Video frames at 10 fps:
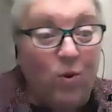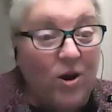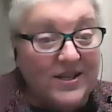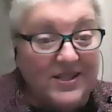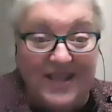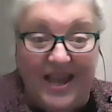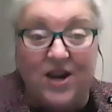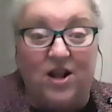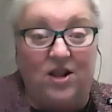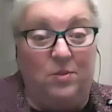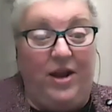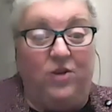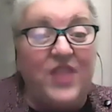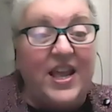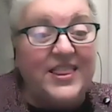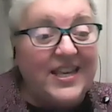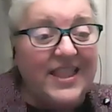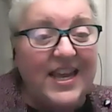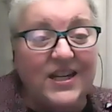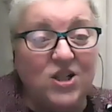What is that all about? They
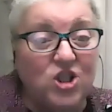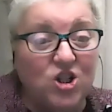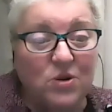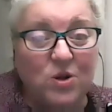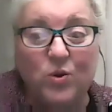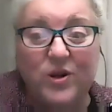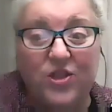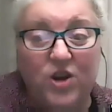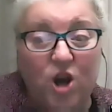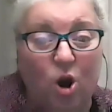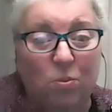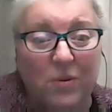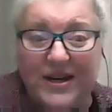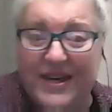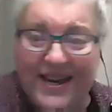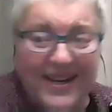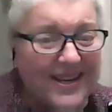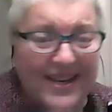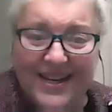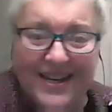think they can do it with no money.
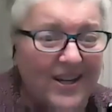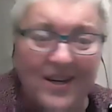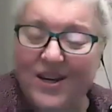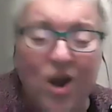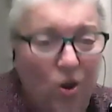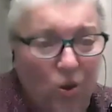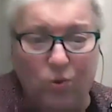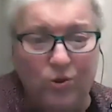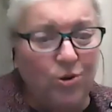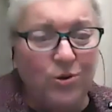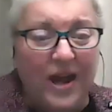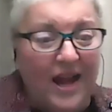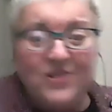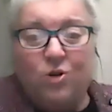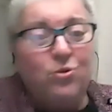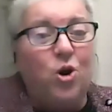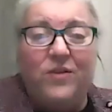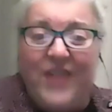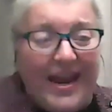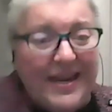No, right. you I don't know
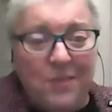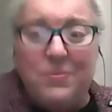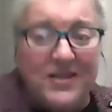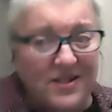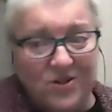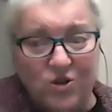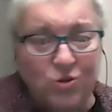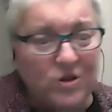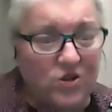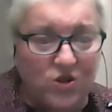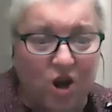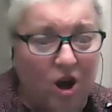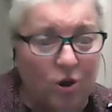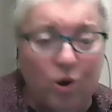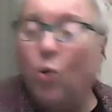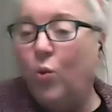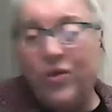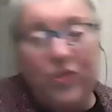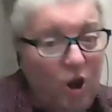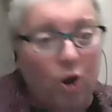of any business you can start
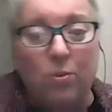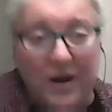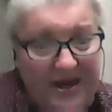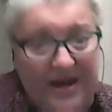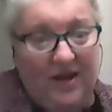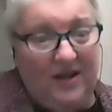with no money.